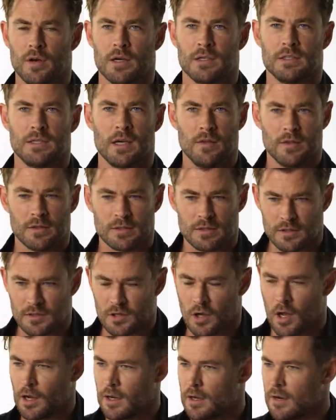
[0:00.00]
And I said this to
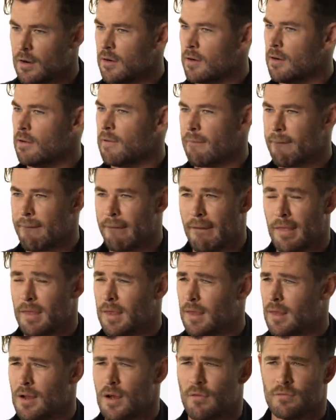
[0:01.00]
Taika, and I
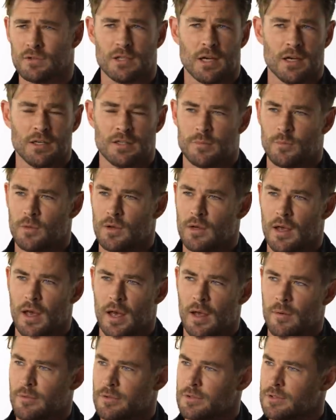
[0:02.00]
think the conversation we
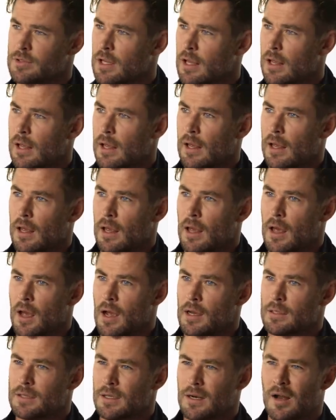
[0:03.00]
had was,
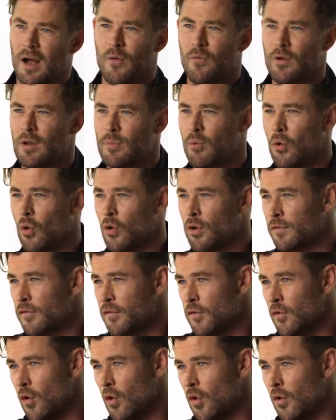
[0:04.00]
I said, I'm really bored of
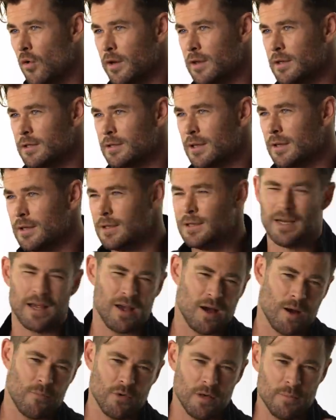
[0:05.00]
Thor, and he said,
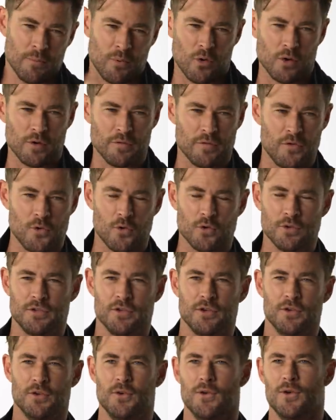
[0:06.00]
yeah, I'm really bored of Thor
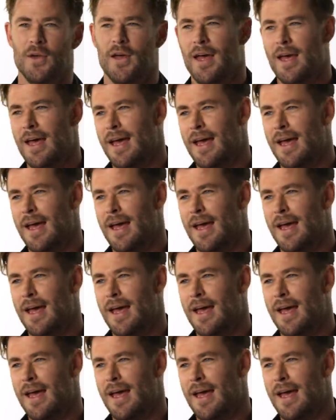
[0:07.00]
too.